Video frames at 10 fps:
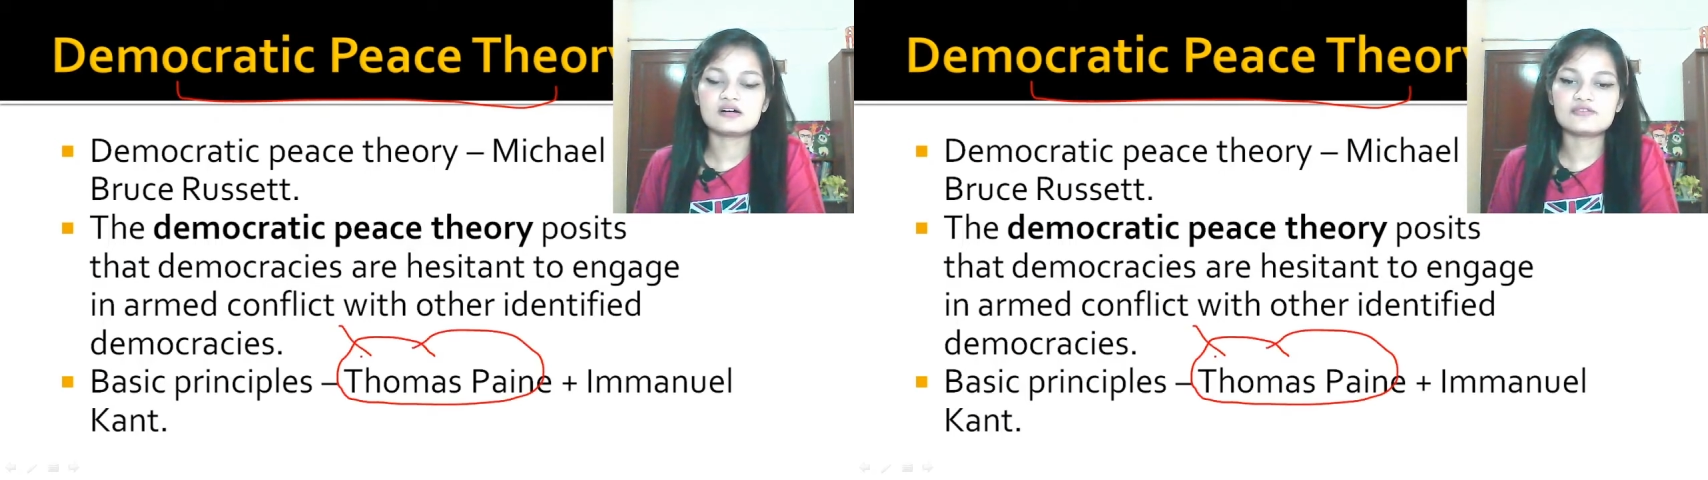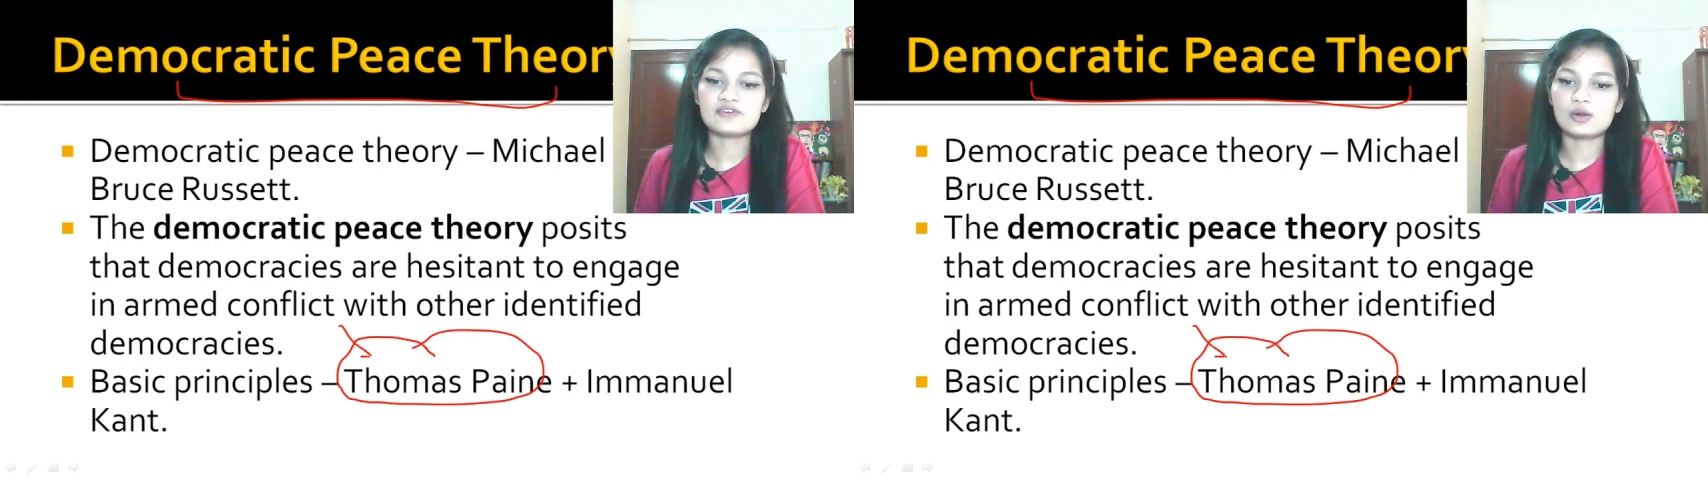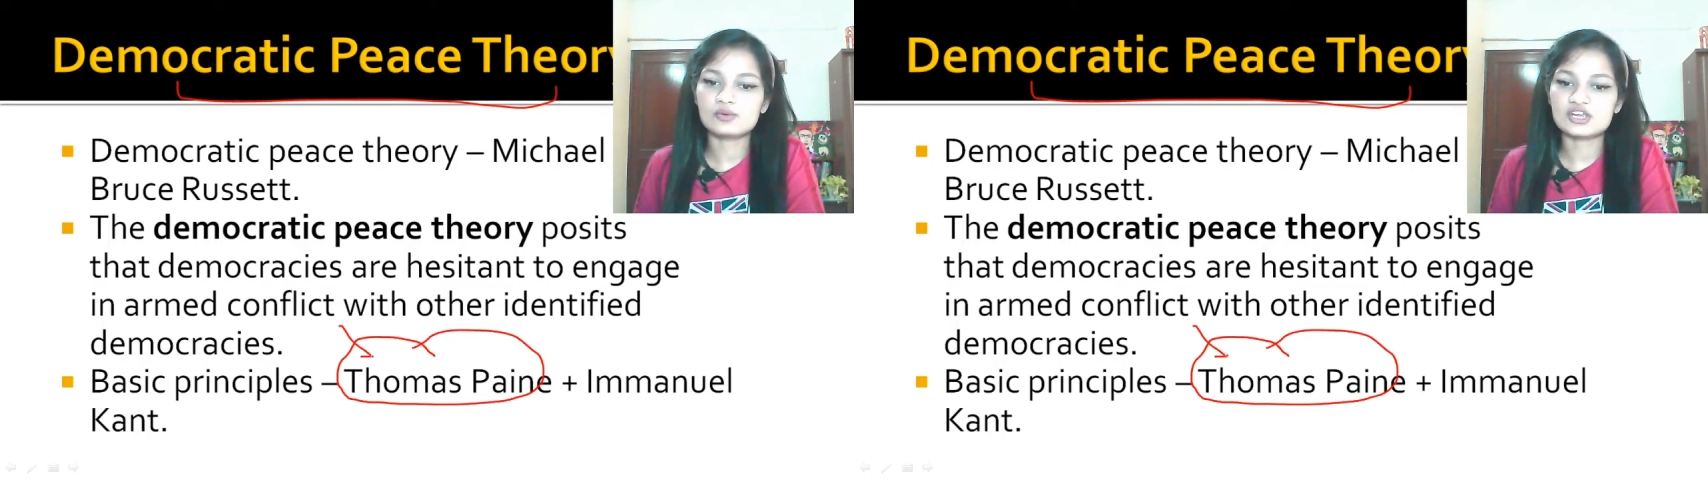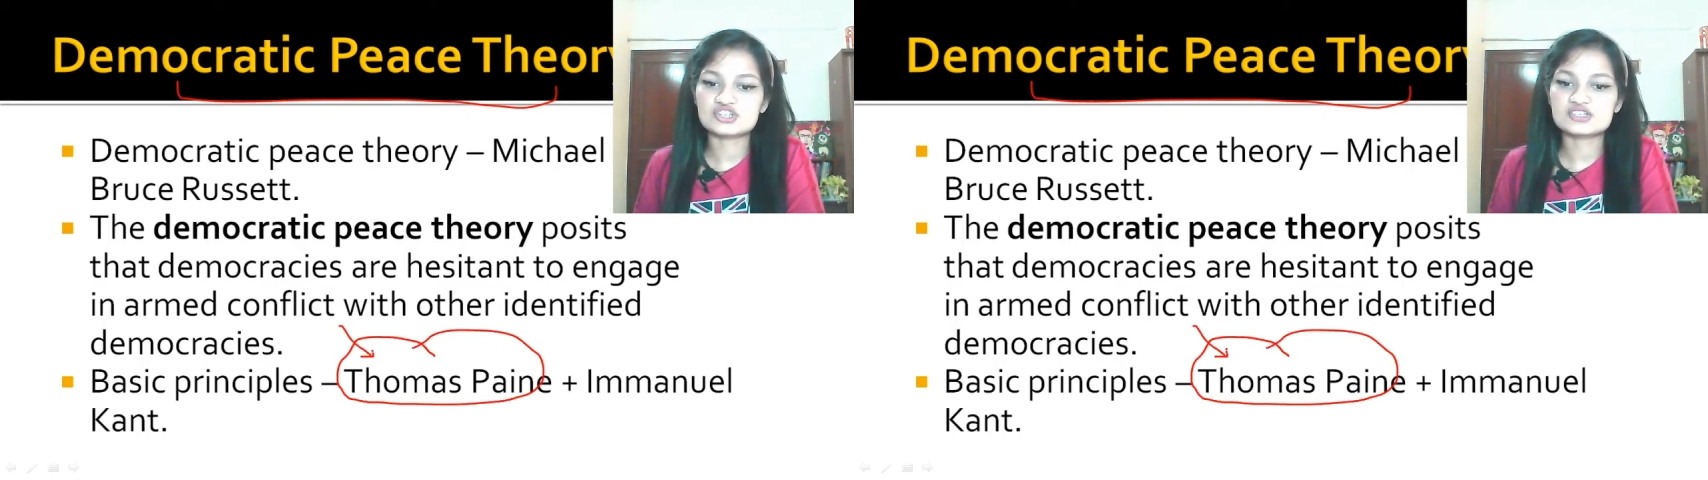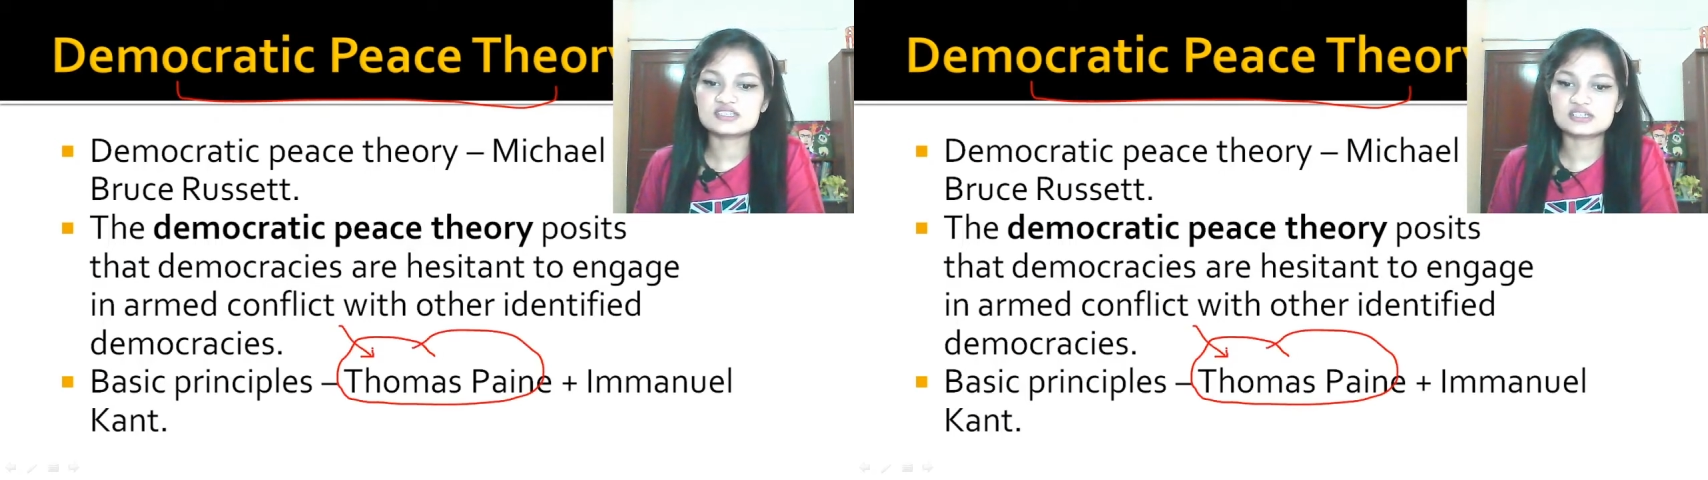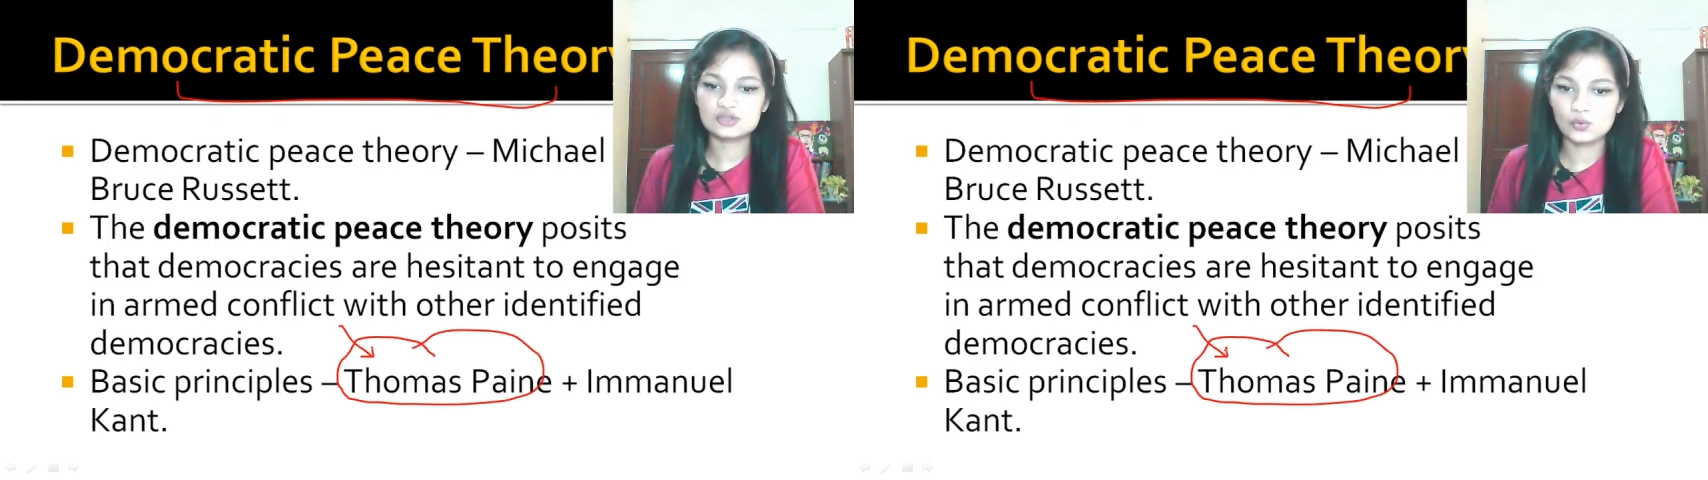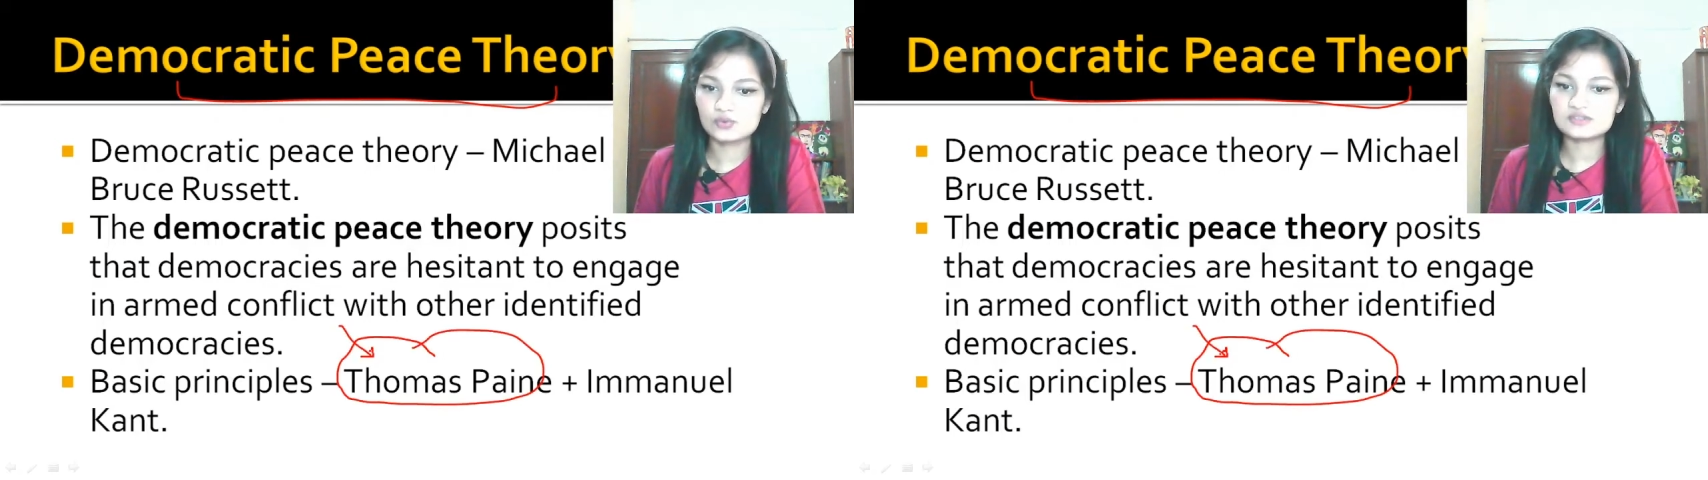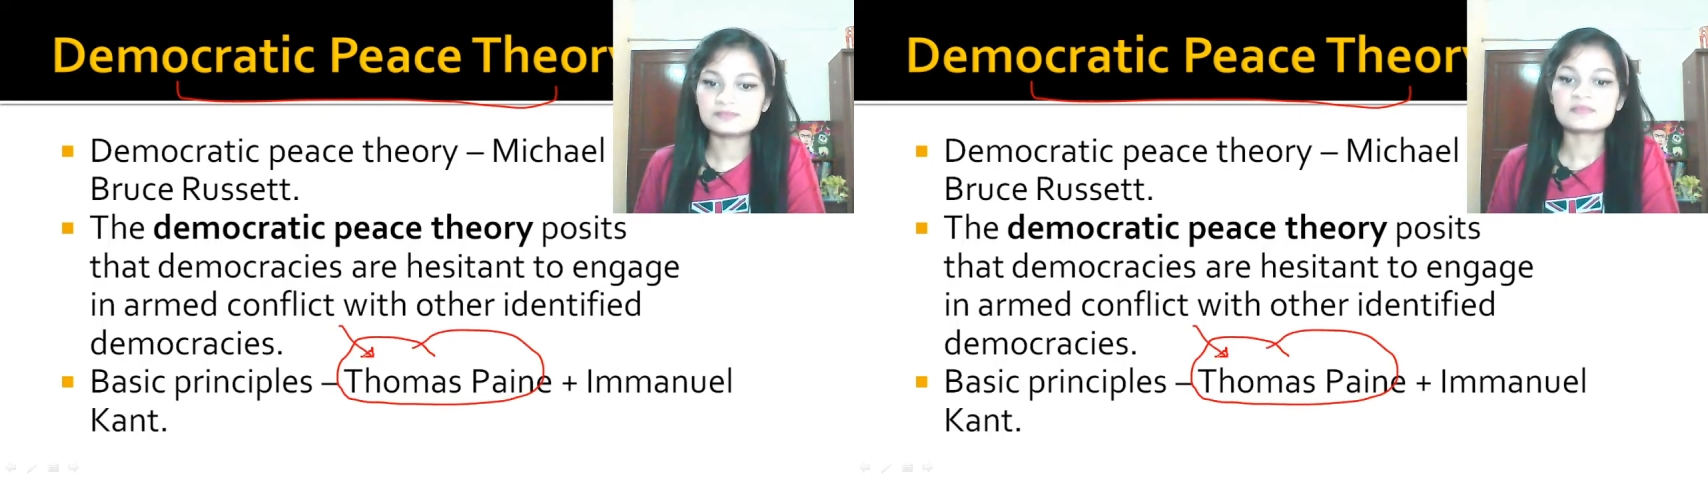foundation stone